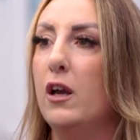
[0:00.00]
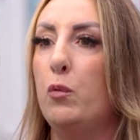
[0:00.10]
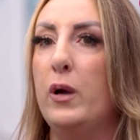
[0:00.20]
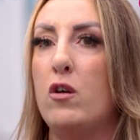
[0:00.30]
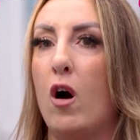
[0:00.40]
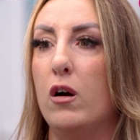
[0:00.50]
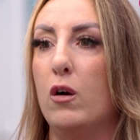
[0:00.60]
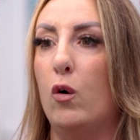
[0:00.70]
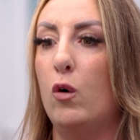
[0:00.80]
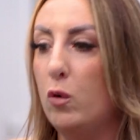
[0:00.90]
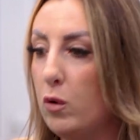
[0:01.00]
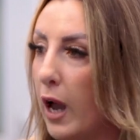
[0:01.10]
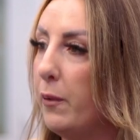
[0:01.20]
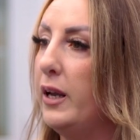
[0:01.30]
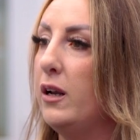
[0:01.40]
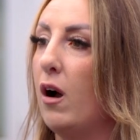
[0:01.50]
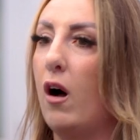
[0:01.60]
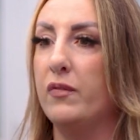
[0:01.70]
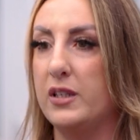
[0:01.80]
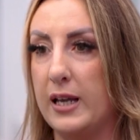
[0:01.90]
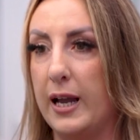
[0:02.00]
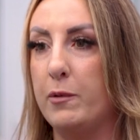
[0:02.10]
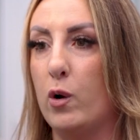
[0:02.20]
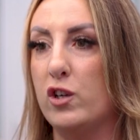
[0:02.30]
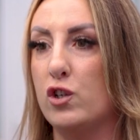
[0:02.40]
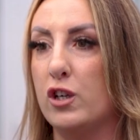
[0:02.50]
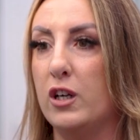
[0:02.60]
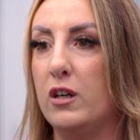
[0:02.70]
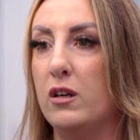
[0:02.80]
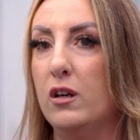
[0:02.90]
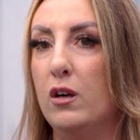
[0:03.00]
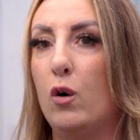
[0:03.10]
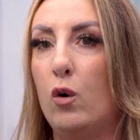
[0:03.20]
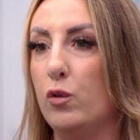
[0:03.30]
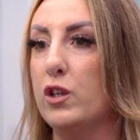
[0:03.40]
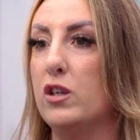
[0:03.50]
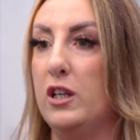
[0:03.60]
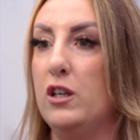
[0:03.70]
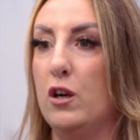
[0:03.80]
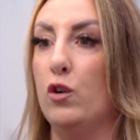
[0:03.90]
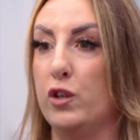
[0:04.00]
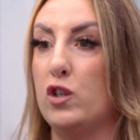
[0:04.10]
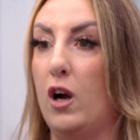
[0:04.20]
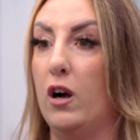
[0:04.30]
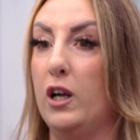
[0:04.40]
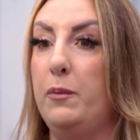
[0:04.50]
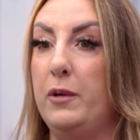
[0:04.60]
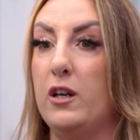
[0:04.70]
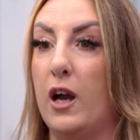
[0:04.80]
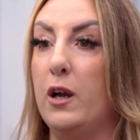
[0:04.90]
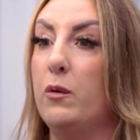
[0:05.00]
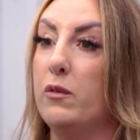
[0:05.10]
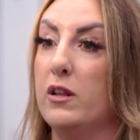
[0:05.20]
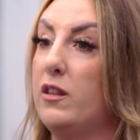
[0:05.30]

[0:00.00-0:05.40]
We're not all going on the same question all the time, you know.